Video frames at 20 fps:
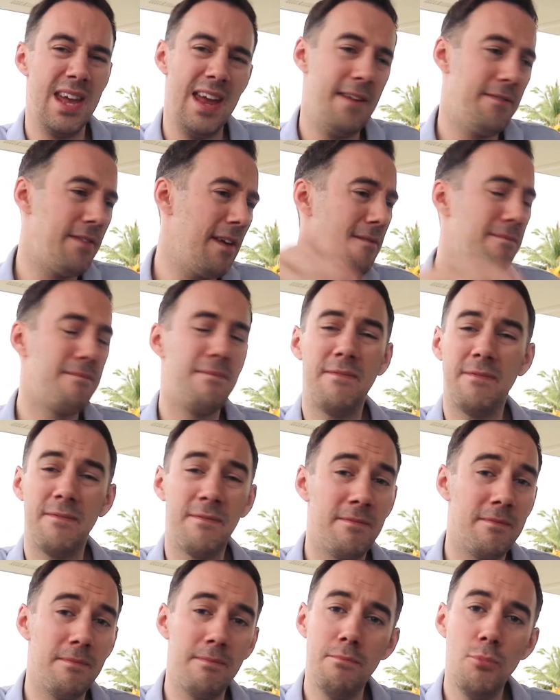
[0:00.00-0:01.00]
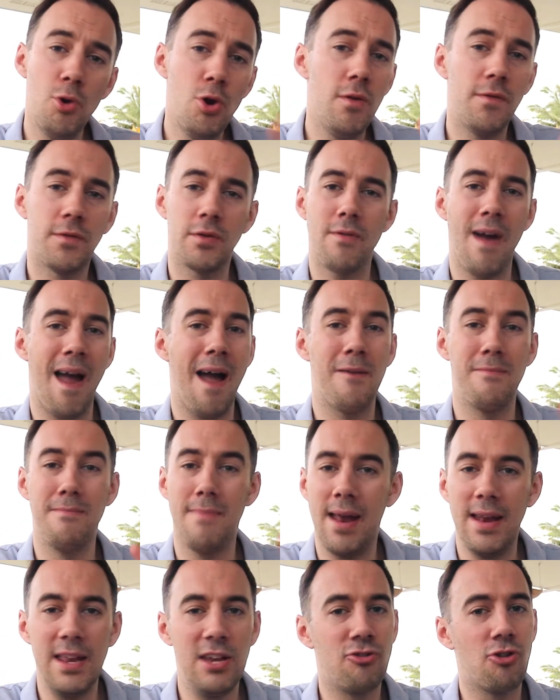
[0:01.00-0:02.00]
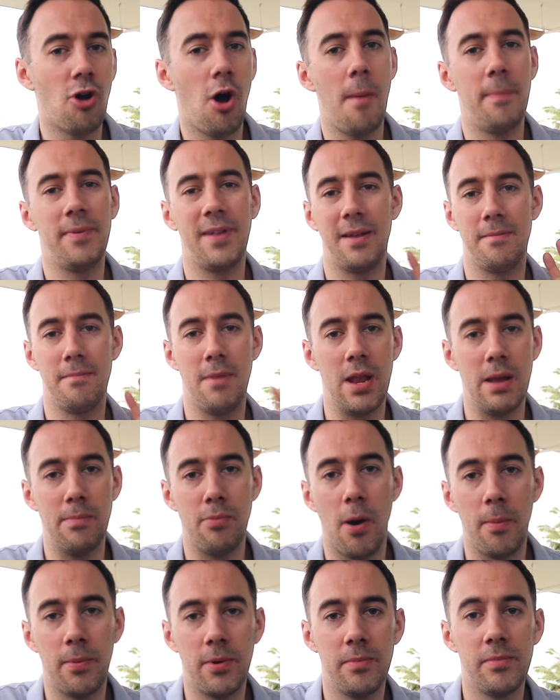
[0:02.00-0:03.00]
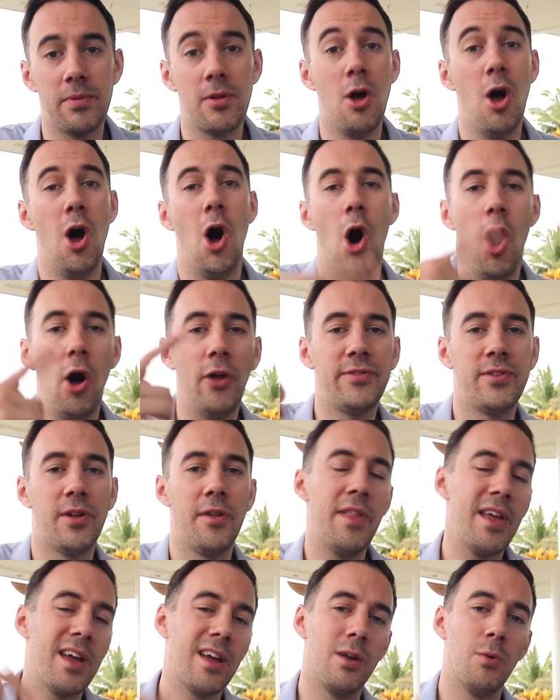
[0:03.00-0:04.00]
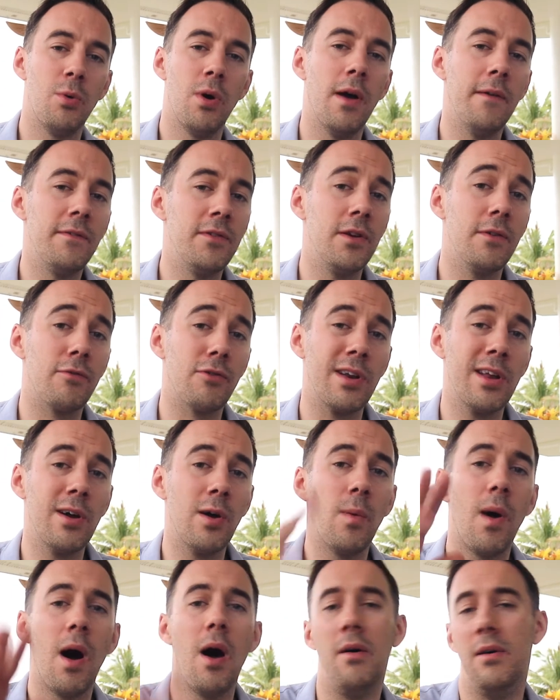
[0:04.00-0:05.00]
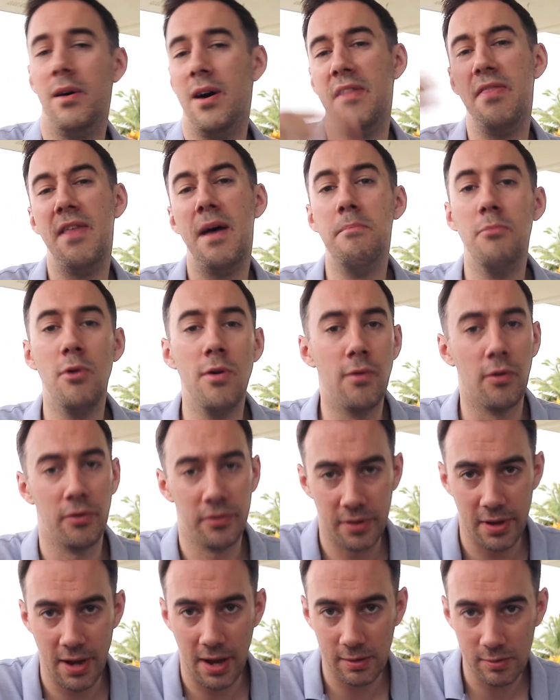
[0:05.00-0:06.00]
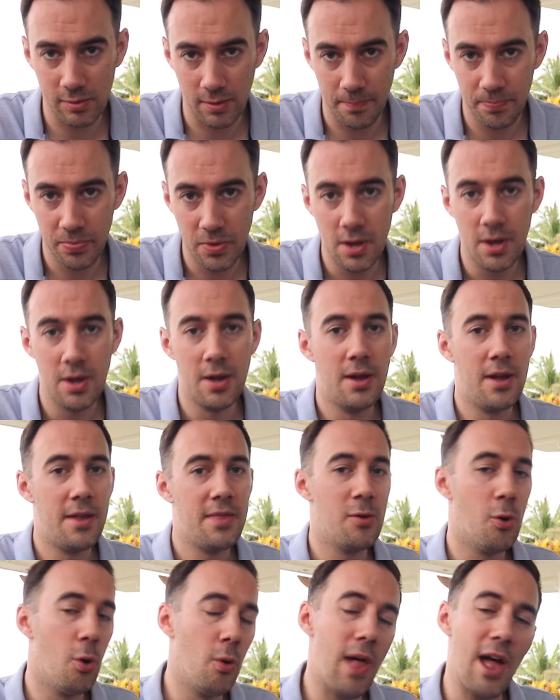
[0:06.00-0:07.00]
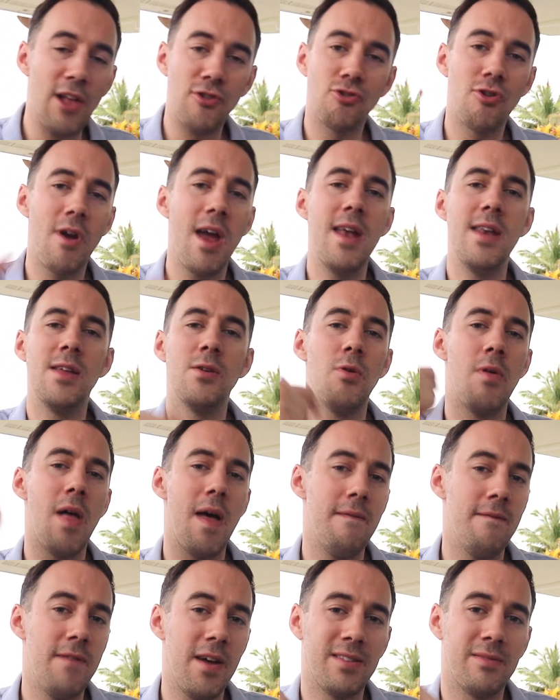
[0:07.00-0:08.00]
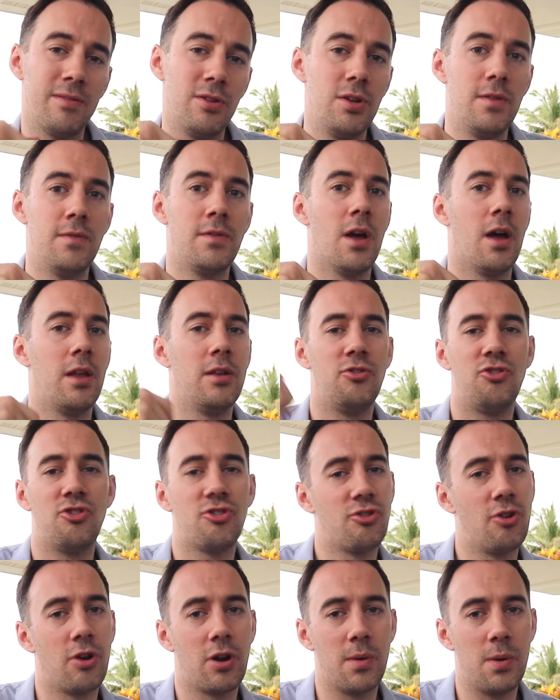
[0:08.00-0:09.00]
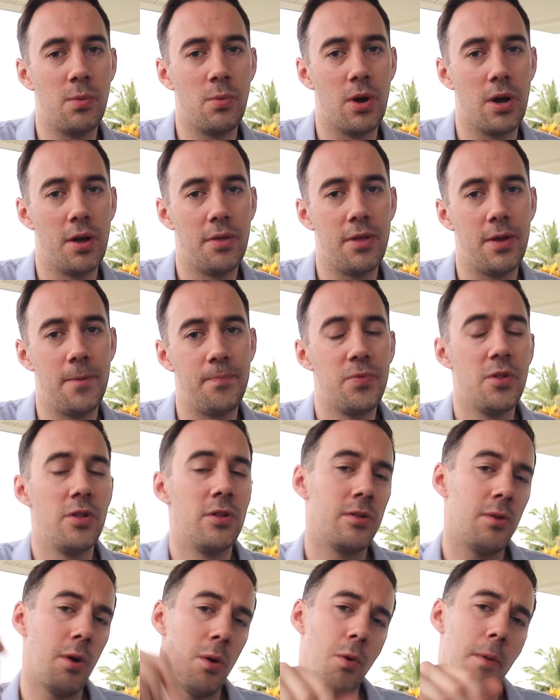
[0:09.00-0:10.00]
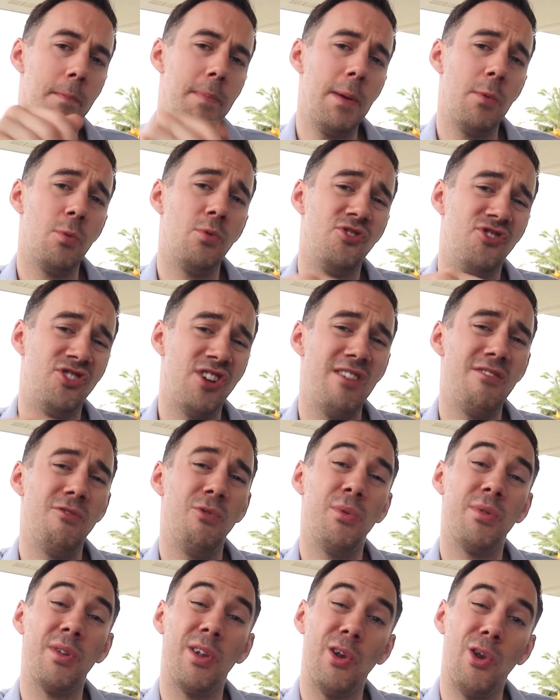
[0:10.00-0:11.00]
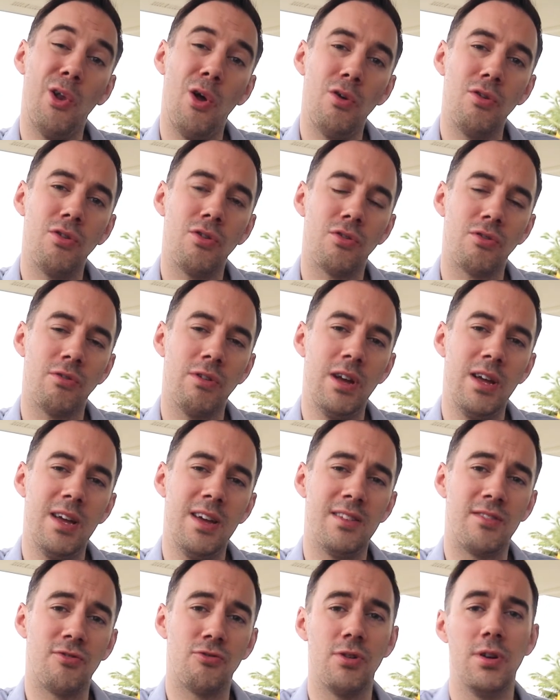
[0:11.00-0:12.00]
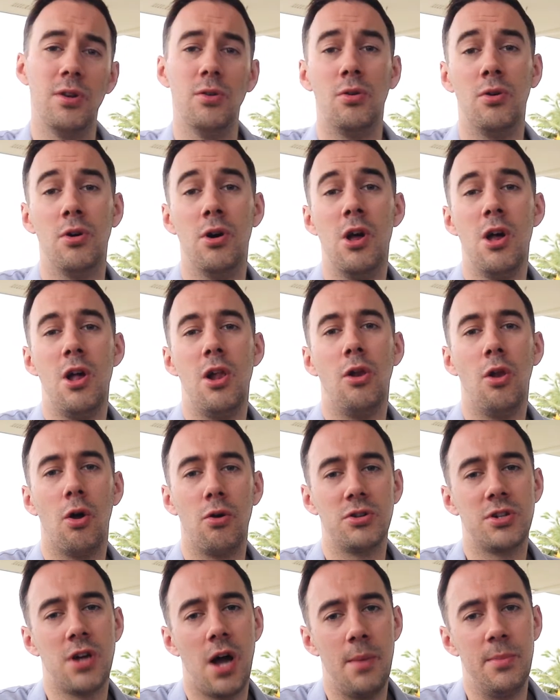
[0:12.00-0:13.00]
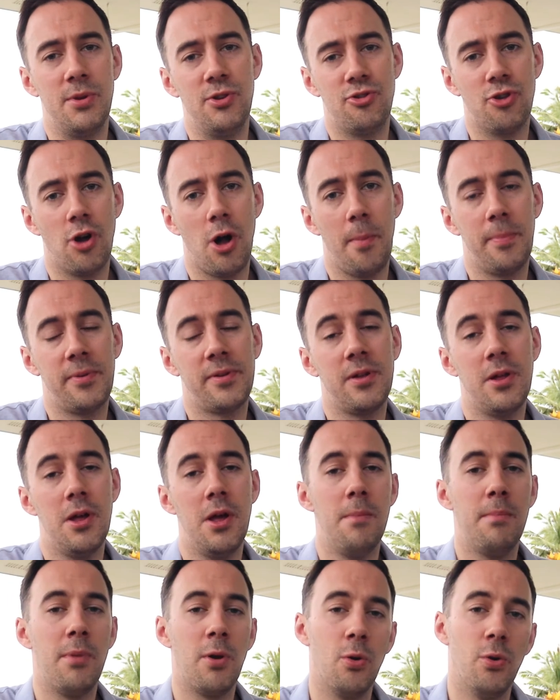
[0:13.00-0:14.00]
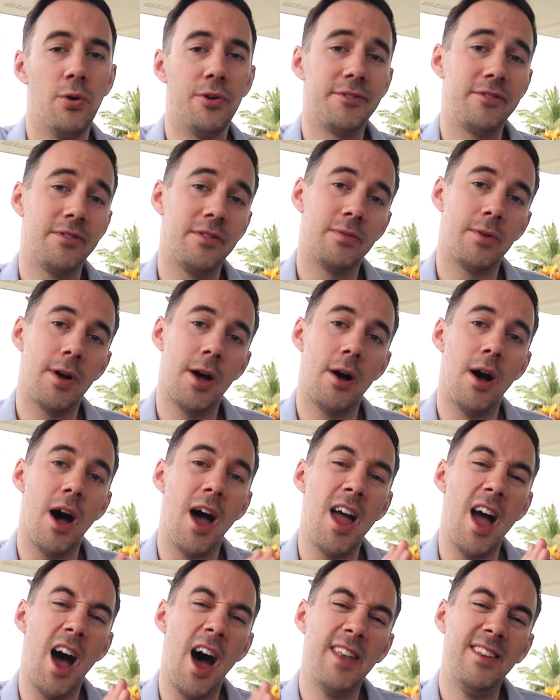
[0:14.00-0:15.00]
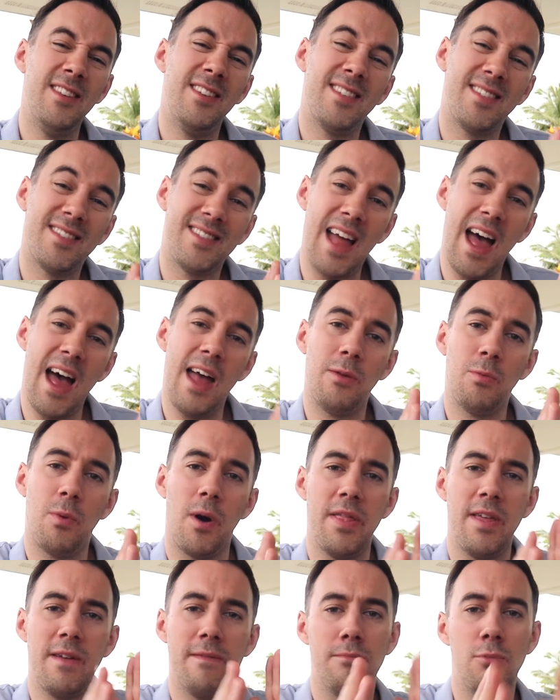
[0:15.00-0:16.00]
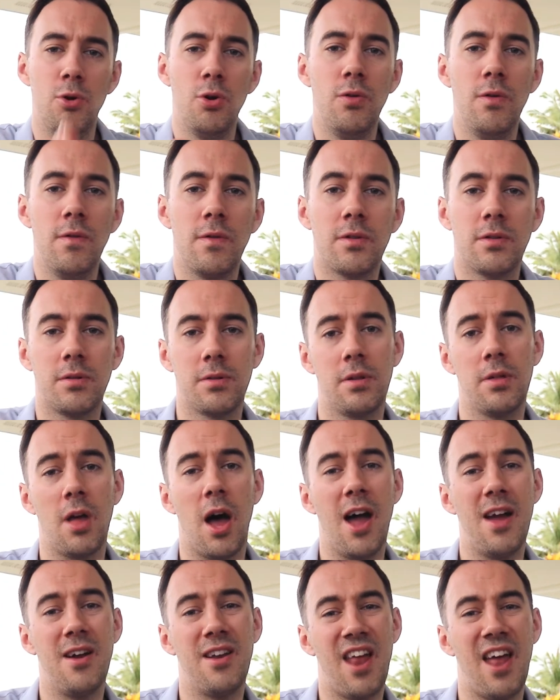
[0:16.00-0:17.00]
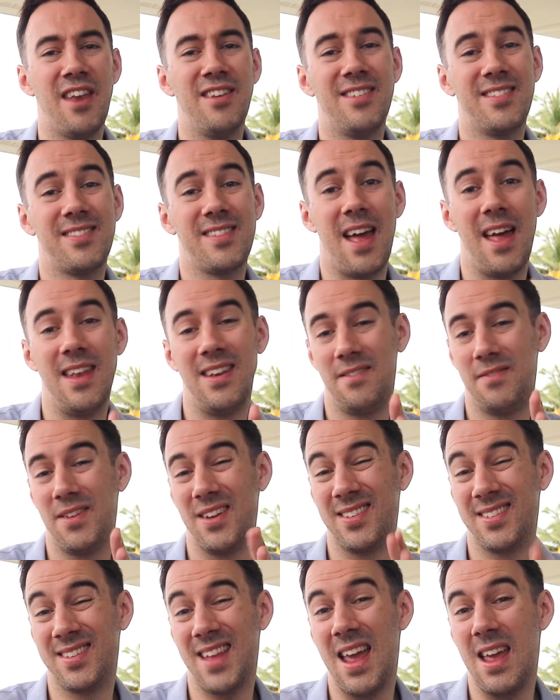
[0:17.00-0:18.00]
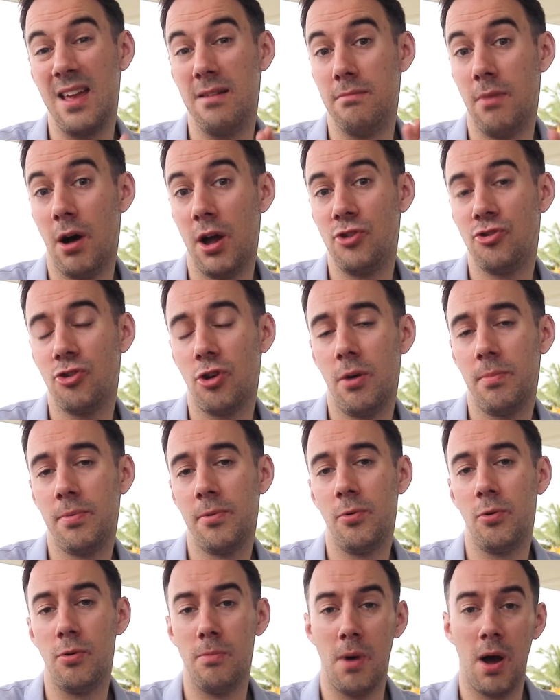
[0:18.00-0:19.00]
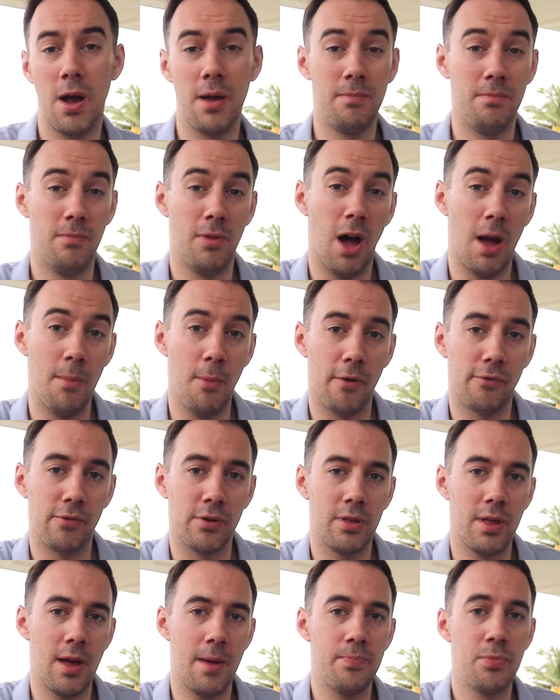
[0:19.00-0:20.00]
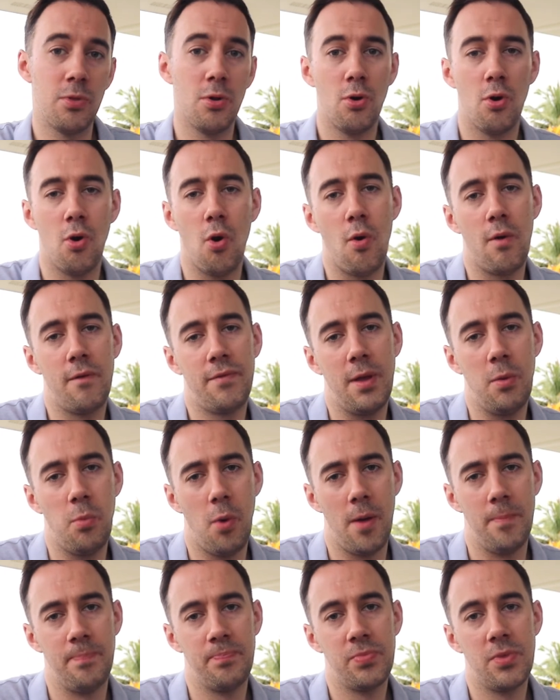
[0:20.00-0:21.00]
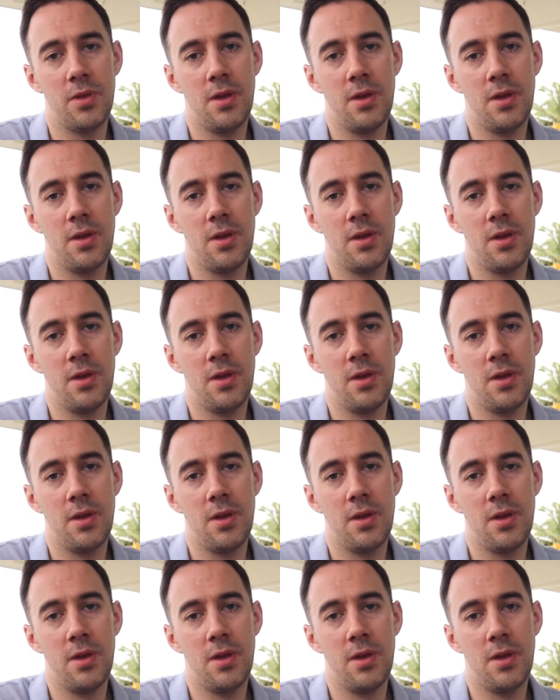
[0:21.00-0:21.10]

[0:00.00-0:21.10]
If they've moved around many jobs, had many problems, odds on they're going to work for you for a little while and then move on to the next one. All that training, all that investment you've done, it's just not going to be worth it. So I want people generally with a long career history or long time in jobs, but also as well, I understand why they've moved so that I understand if they stay in my job or I'm offering them, or if they won't.